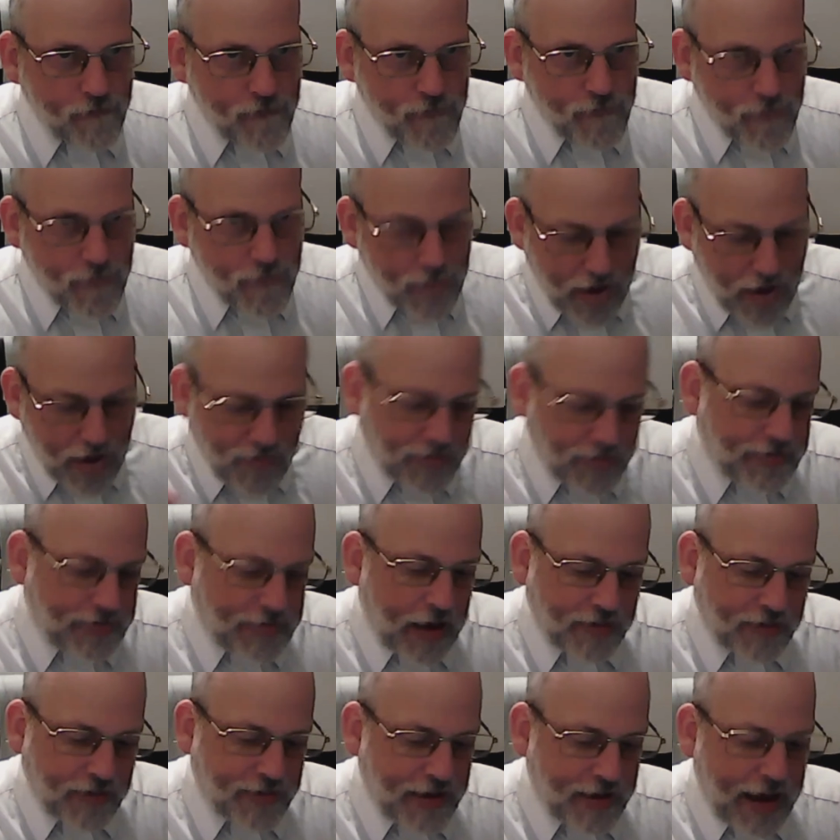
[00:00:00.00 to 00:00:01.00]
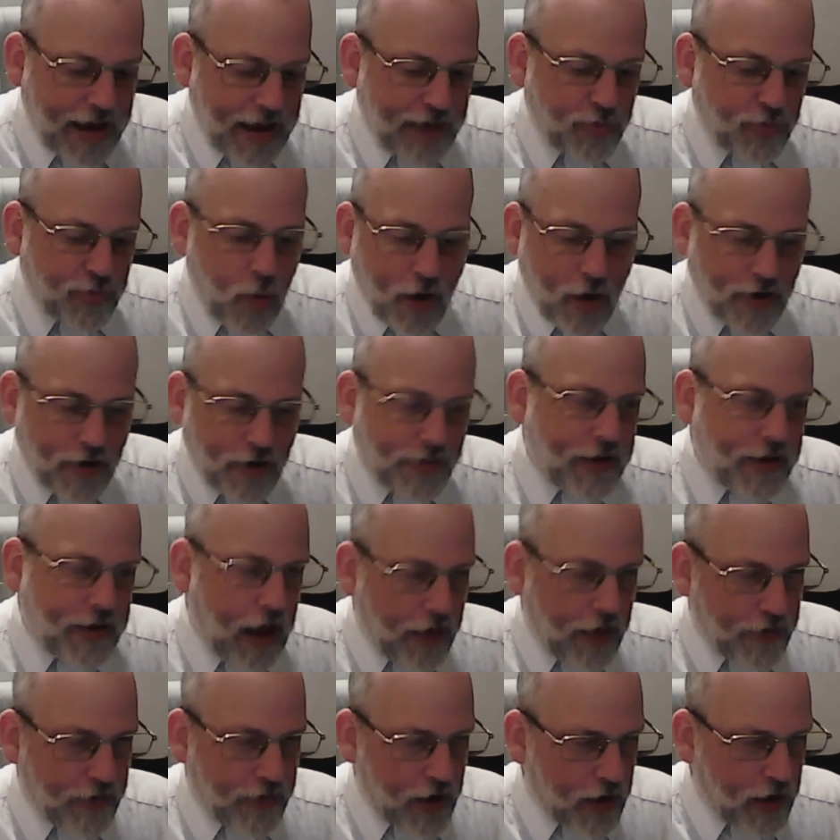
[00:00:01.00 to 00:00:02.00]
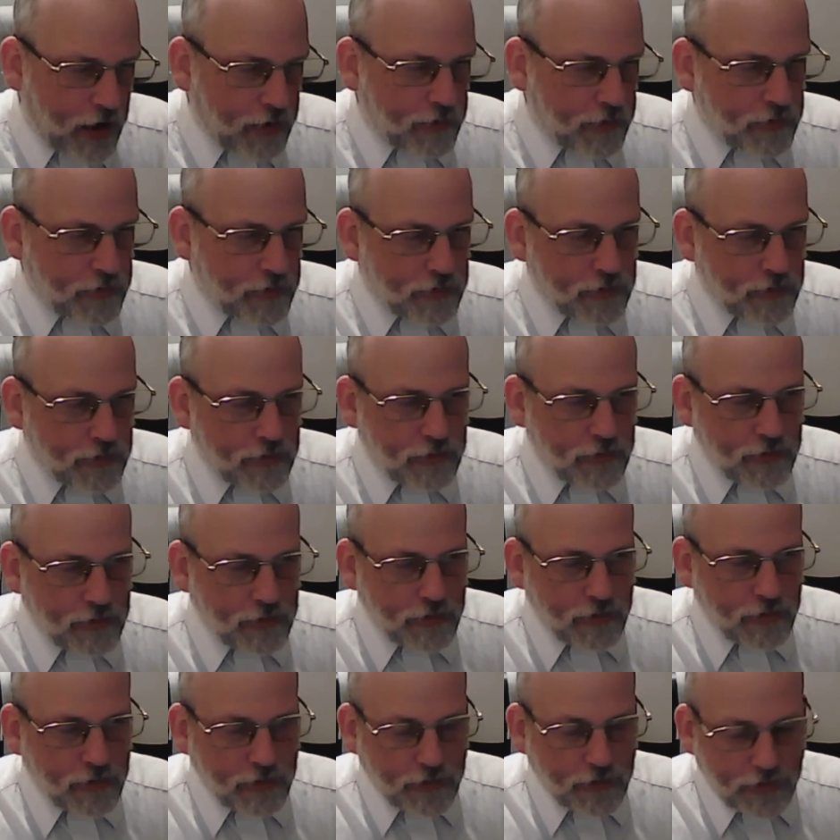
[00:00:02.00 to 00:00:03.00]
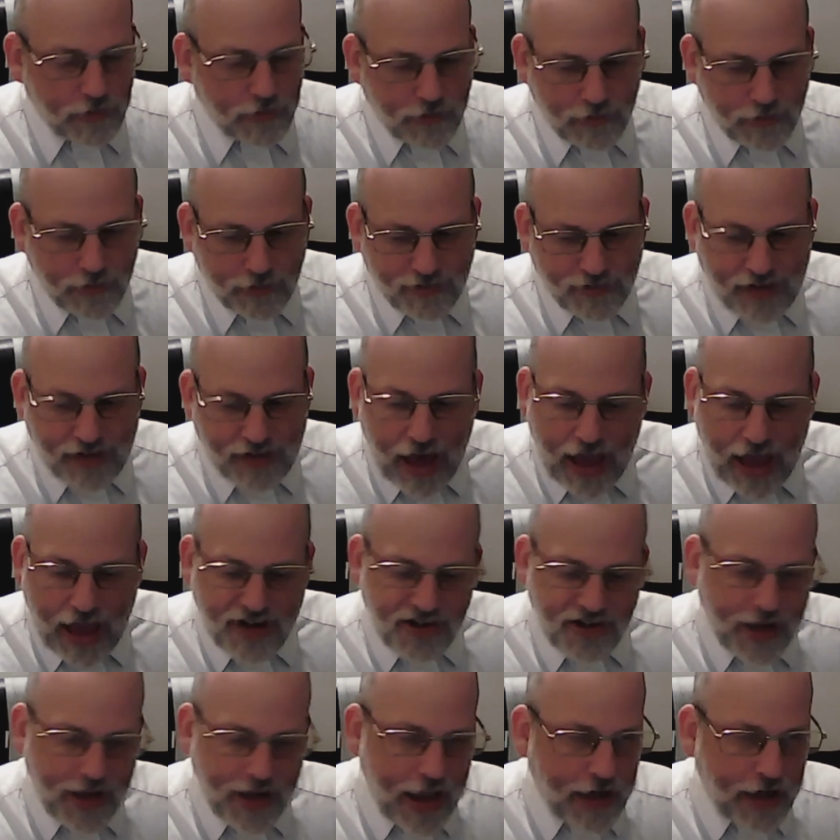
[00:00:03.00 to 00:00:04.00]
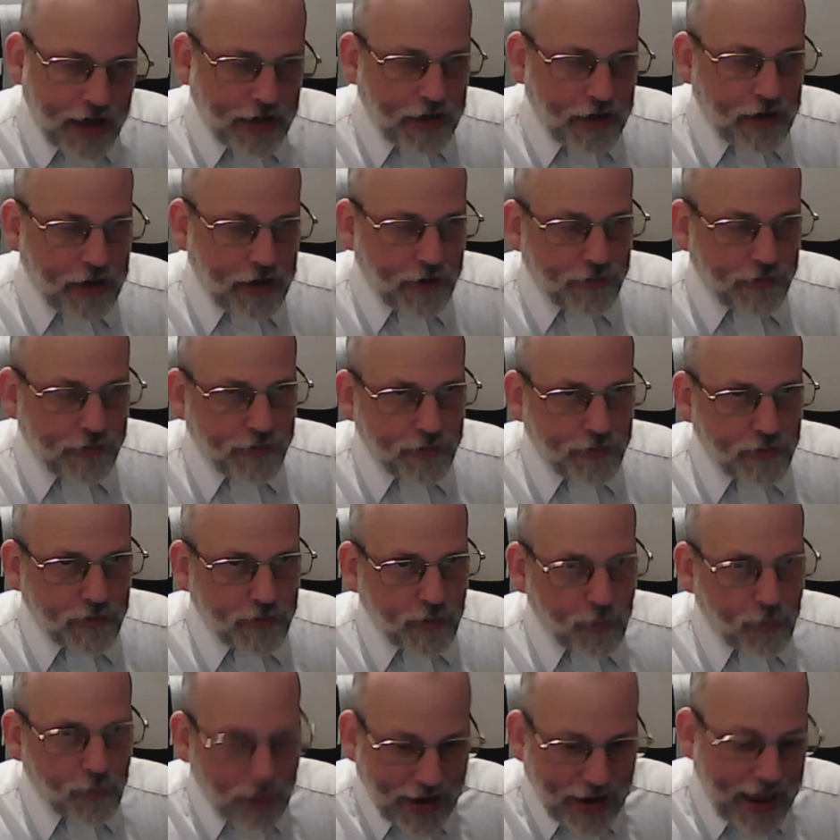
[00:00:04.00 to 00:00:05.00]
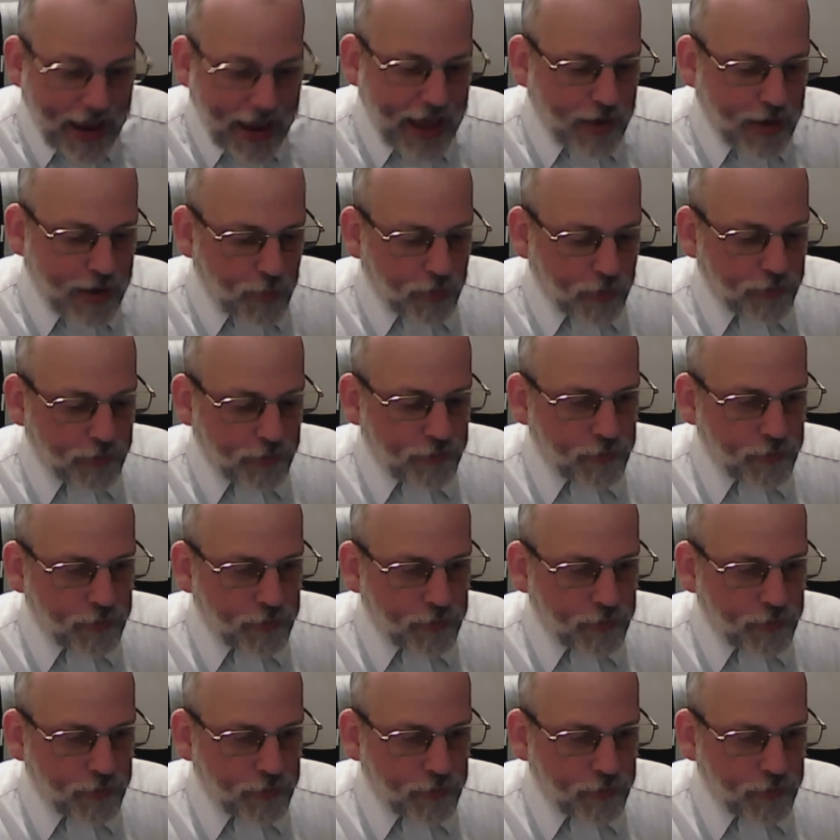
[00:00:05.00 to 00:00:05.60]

If it doesn't, as one or the other, signs, you can't eat it. By animals.